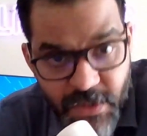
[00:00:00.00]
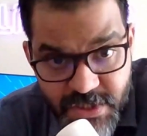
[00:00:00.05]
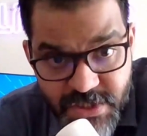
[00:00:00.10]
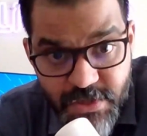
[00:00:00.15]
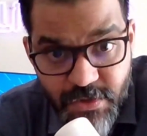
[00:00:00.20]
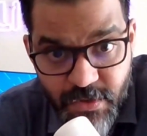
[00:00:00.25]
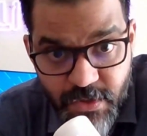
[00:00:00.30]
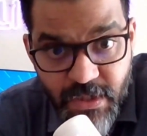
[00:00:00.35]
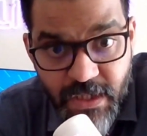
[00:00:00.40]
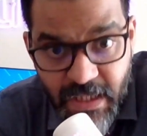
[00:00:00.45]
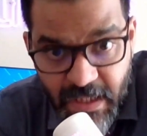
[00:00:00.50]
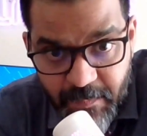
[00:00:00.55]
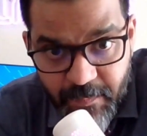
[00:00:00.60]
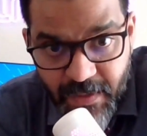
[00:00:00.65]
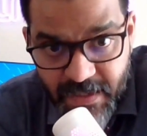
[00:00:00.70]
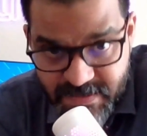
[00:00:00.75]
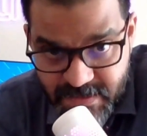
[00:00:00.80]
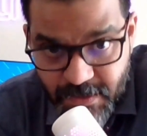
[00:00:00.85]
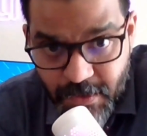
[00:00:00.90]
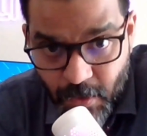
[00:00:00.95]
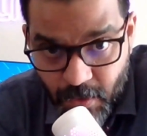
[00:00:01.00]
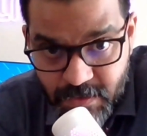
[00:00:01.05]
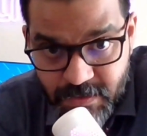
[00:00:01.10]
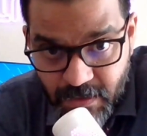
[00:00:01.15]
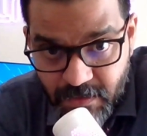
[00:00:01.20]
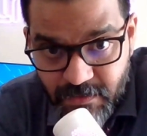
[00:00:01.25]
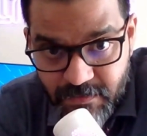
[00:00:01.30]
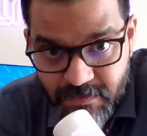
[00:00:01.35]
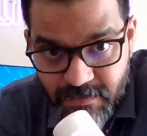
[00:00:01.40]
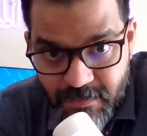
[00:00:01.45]
virtue to keep as a
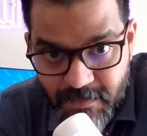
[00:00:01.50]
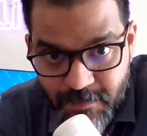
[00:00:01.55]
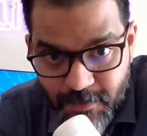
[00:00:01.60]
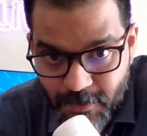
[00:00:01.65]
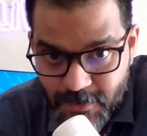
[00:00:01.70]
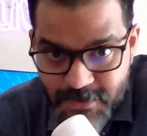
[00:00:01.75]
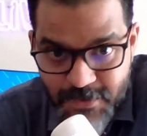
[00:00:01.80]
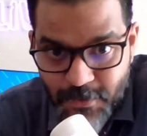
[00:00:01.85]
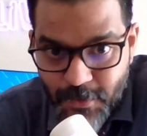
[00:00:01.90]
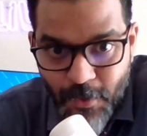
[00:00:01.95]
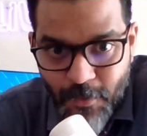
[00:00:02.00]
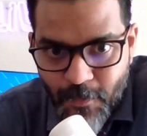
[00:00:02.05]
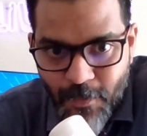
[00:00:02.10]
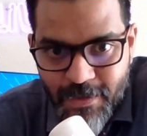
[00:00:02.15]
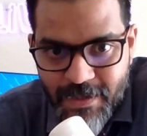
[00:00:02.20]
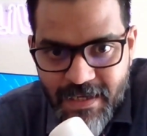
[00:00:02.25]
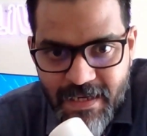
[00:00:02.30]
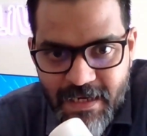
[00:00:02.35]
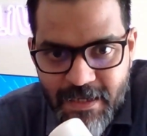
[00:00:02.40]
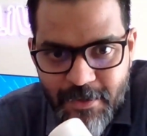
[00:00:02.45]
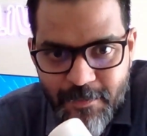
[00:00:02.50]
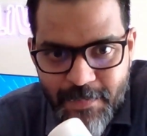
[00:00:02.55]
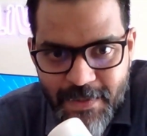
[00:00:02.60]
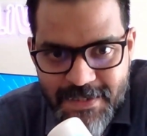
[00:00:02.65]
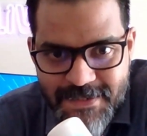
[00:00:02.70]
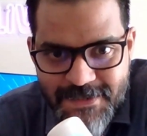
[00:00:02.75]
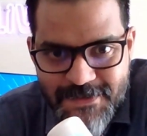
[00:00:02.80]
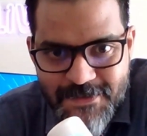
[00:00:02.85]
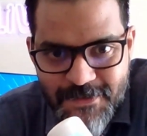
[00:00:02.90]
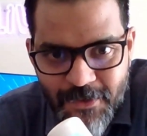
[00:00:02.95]
doctor because you don't want to let your
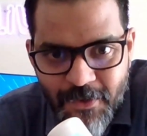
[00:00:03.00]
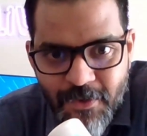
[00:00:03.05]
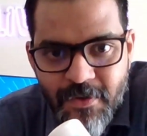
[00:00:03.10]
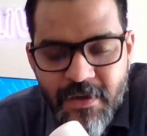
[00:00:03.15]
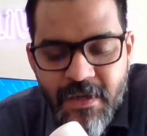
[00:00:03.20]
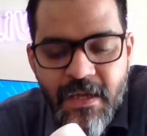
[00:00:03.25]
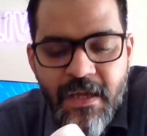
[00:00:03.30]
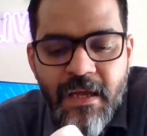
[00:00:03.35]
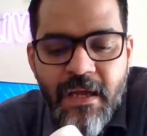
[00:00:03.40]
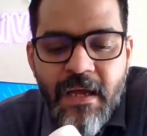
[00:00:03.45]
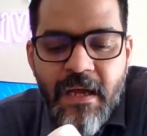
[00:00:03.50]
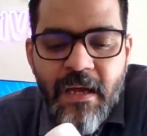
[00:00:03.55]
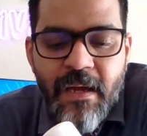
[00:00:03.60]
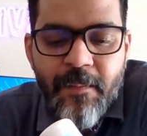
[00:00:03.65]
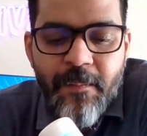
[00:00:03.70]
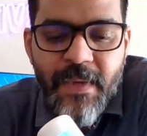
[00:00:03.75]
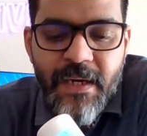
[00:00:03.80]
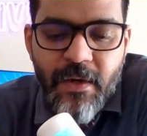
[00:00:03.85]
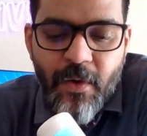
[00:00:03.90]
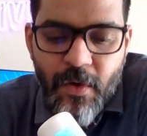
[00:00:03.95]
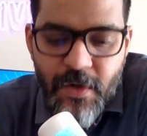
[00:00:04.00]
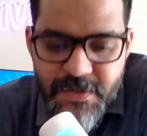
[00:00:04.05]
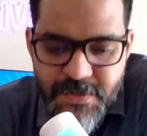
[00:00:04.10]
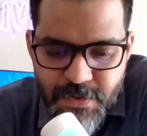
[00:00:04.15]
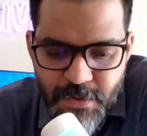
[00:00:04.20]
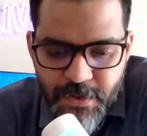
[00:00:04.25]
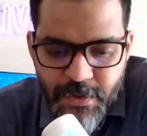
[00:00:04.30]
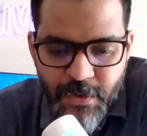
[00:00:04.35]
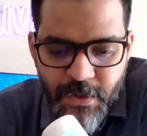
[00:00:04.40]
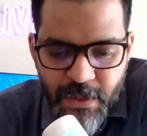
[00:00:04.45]
patients go but
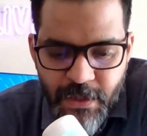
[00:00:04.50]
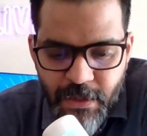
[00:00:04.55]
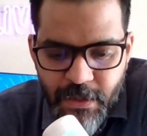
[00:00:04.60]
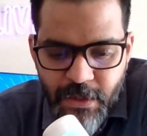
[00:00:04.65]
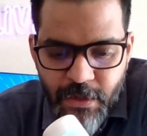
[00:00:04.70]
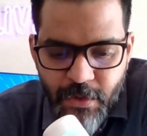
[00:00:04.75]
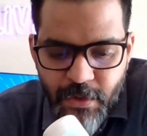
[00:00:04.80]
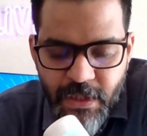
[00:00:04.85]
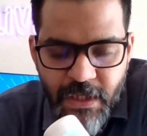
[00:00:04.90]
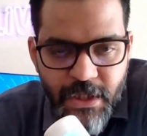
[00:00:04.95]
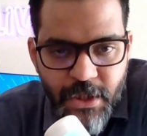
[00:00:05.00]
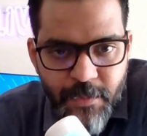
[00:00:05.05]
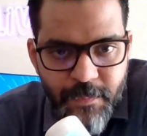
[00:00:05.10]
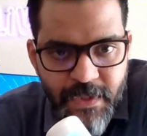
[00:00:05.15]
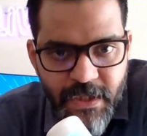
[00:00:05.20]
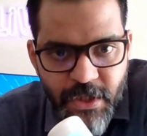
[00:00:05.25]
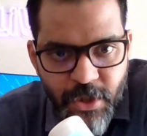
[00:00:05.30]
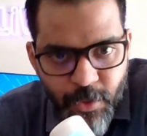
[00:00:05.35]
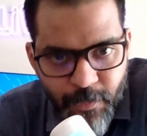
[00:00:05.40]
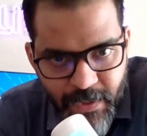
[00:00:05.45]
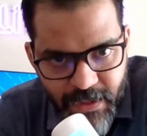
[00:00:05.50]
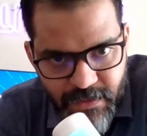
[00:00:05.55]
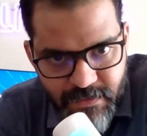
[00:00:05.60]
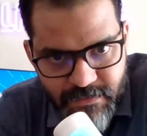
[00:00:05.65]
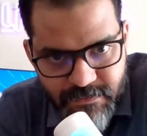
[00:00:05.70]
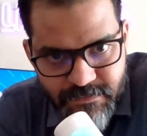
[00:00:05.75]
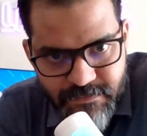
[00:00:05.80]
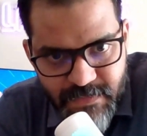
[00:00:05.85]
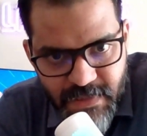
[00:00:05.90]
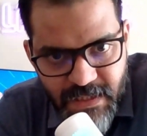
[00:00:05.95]
also you need, you need to be
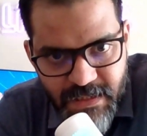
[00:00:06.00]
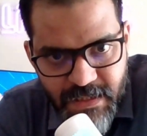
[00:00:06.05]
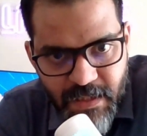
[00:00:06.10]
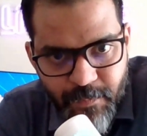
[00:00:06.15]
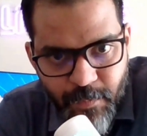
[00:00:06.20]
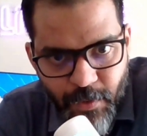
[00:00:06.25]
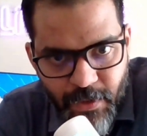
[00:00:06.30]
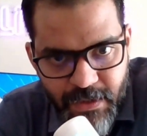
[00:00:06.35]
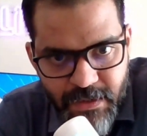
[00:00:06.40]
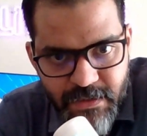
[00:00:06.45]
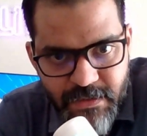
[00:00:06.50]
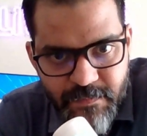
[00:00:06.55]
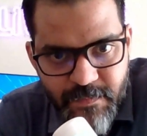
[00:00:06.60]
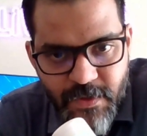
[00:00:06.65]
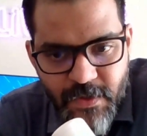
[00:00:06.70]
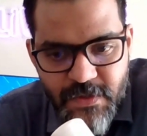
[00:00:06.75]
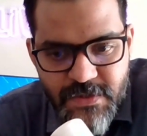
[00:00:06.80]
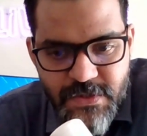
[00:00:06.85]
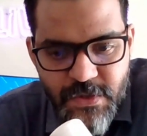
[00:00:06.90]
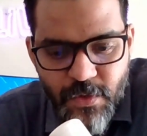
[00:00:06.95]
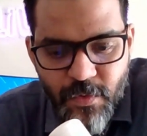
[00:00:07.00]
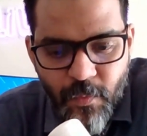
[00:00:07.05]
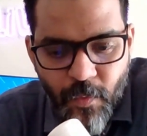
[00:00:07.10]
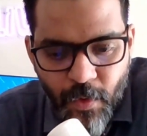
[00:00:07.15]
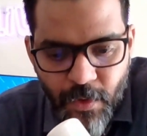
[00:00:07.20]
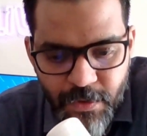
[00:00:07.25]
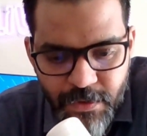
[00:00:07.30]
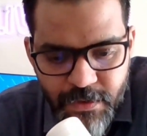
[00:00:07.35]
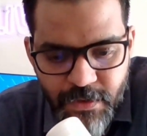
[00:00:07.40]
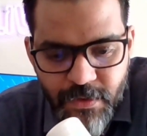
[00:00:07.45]
human at that point because you
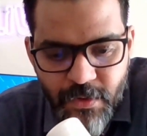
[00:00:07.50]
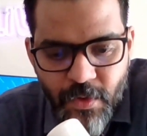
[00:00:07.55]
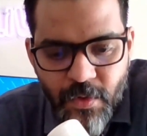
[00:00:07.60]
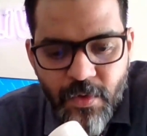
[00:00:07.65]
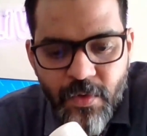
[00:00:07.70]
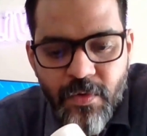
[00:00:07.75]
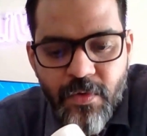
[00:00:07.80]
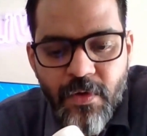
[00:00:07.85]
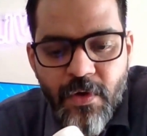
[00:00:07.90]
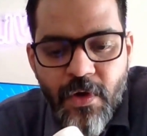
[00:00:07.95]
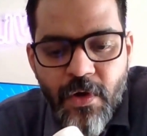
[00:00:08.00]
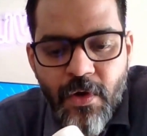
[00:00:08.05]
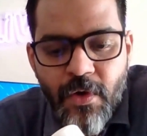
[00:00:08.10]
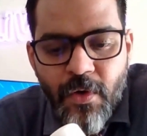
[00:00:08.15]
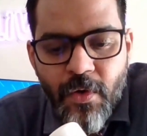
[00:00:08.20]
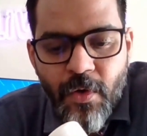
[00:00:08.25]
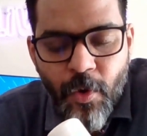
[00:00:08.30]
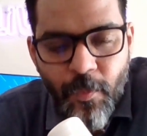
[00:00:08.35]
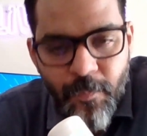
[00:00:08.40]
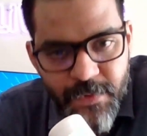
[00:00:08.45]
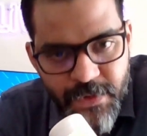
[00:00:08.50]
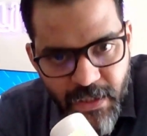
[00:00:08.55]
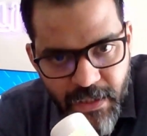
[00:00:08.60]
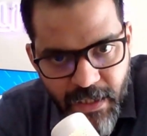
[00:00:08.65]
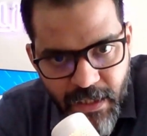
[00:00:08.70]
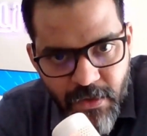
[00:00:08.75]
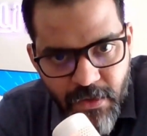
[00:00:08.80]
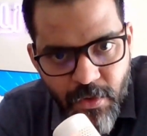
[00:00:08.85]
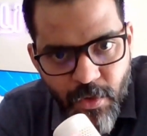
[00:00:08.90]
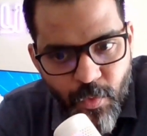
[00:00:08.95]
want to know whom
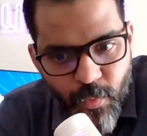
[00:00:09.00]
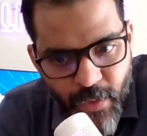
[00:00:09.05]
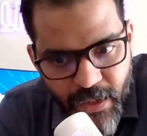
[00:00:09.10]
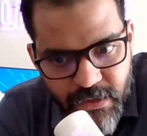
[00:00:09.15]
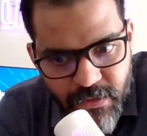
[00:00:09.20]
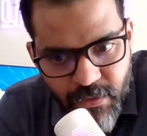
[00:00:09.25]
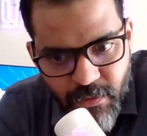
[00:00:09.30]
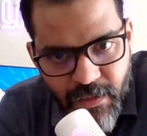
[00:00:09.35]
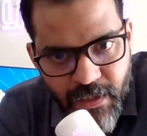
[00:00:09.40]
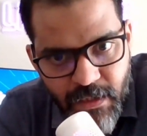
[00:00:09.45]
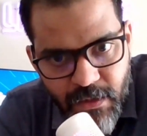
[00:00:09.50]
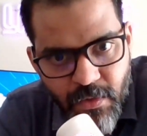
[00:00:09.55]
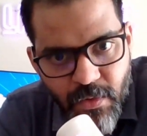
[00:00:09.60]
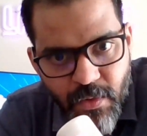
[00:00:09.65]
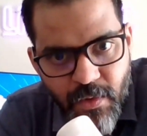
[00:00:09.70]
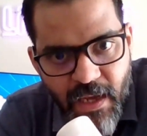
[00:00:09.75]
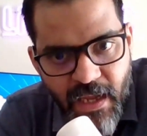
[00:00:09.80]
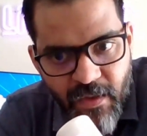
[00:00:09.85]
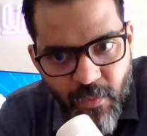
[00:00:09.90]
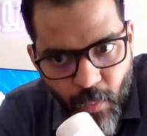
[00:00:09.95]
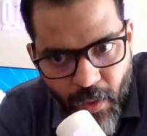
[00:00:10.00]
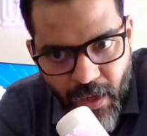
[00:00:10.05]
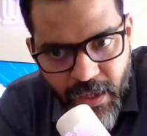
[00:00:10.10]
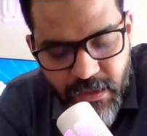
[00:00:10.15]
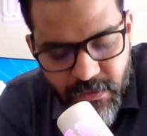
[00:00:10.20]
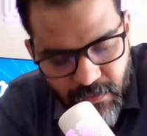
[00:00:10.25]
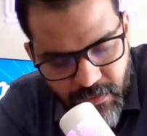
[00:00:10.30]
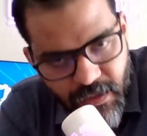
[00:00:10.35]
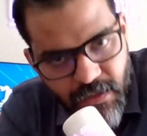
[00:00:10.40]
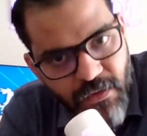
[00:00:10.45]
to let go, when to let go, and
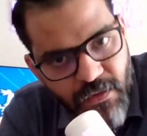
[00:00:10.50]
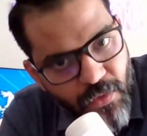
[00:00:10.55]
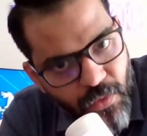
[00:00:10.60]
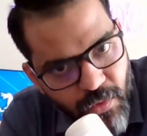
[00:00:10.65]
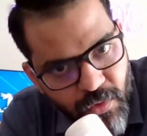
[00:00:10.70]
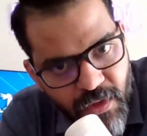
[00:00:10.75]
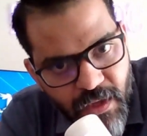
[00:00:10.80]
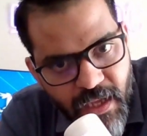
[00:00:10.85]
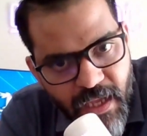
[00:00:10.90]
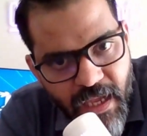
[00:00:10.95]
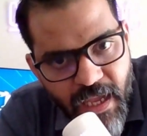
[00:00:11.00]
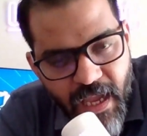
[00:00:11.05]
why to let go.